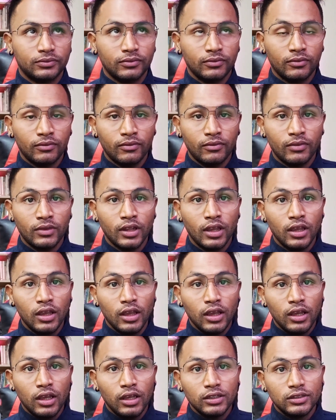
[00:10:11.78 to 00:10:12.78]

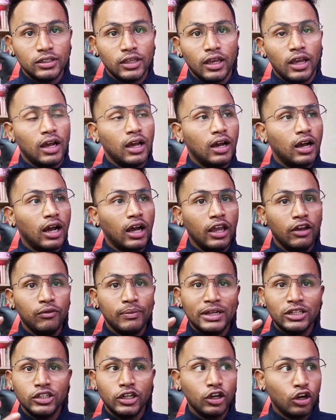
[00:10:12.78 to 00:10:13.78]
I have
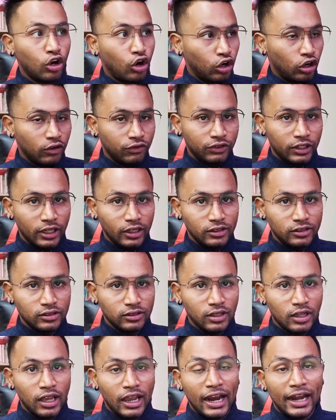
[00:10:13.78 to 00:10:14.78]
mentioned a lot of things
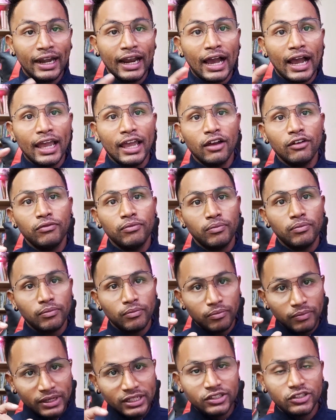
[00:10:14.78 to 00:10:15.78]
and I have
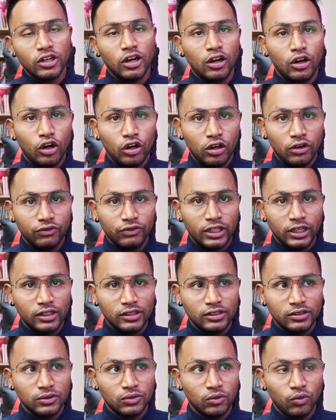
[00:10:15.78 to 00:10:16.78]
missed a lot of
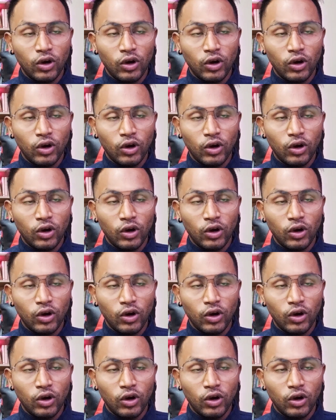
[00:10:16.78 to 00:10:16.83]
things.